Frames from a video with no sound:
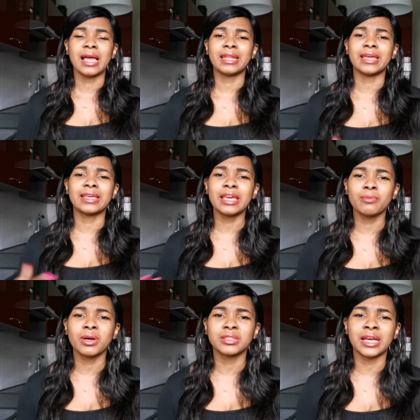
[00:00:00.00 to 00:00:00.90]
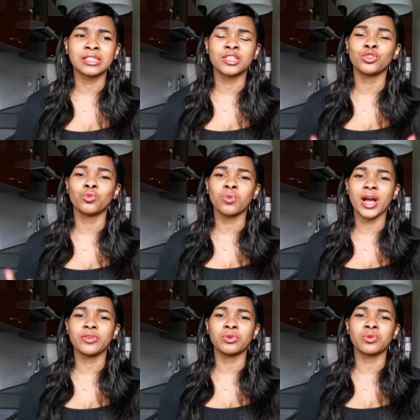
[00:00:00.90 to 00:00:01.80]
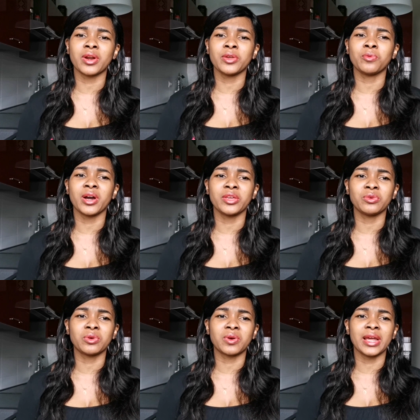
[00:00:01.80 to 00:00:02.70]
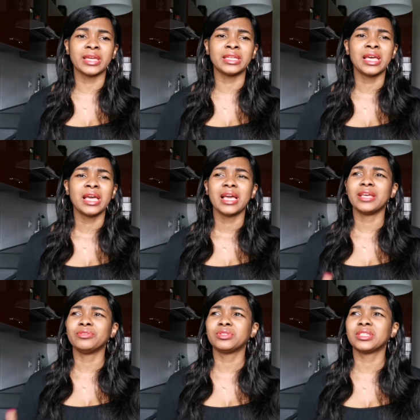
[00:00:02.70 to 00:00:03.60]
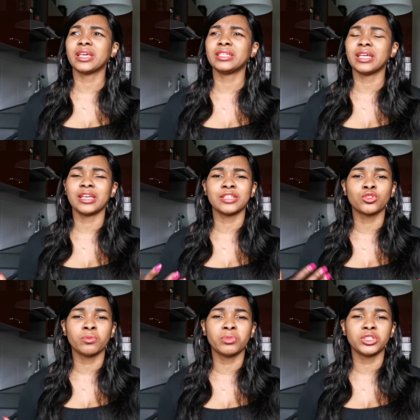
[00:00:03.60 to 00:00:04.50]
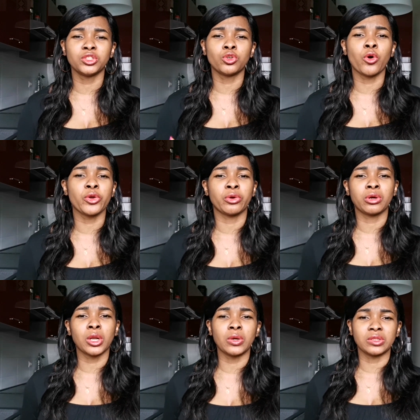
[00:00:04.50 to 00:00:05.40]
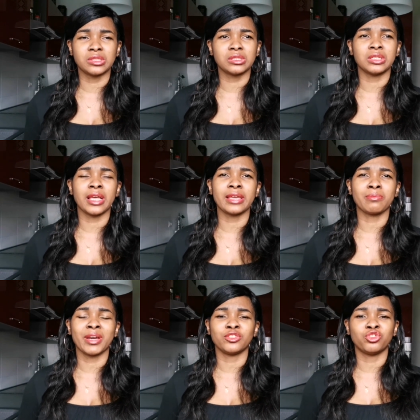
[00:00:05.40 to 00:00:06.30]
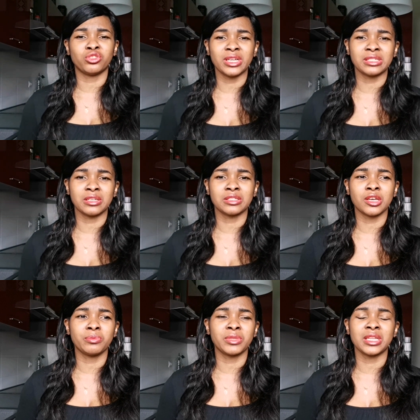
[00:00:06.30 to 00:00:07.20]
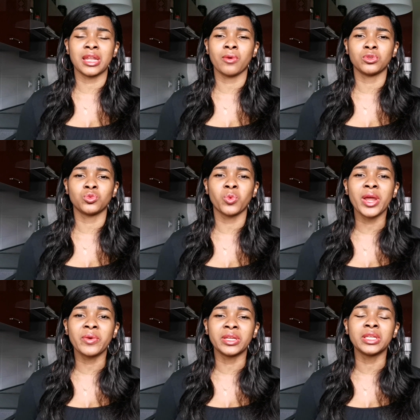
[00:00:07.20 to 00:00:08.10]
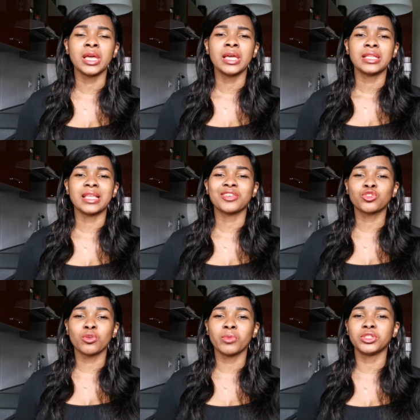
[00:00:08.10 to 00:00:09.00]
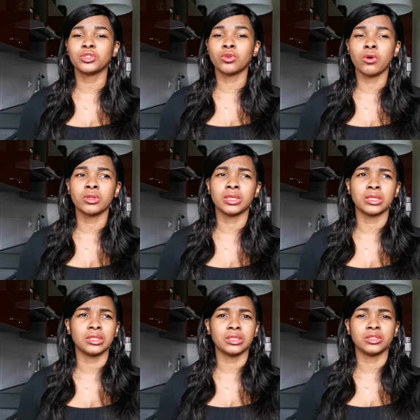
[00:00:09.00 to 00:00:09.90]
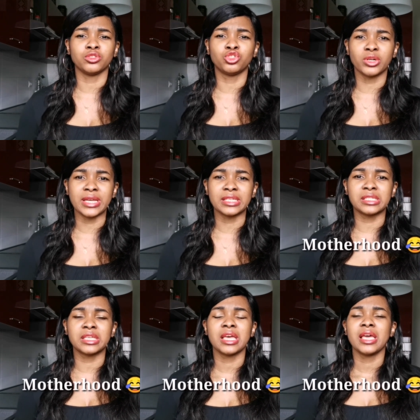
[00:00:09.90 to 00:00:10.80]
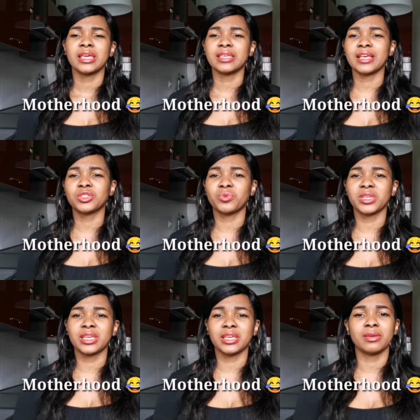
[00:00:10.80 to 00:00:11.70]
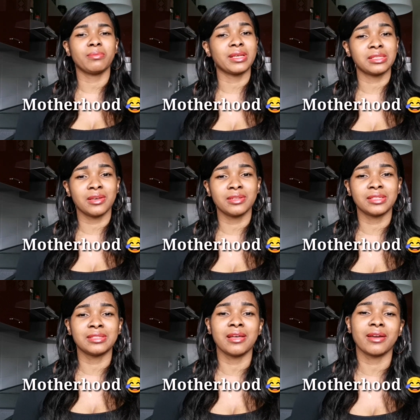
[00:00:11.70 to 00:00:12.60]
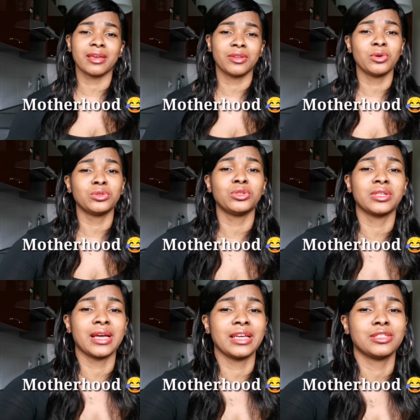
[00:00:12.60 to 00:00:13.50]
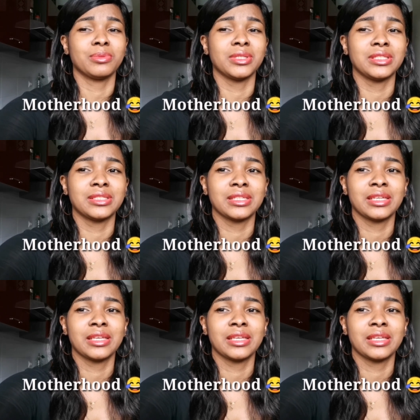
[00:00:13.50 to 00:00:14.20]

And I came out asking you, Why are you crying? Why are you crying? And you said, uh, Somebody tore your clothes, like my dress or something that I was wearing, that somebody tore the, the dress Yes, Ricky, my son is knocking. Hold on, guys, please.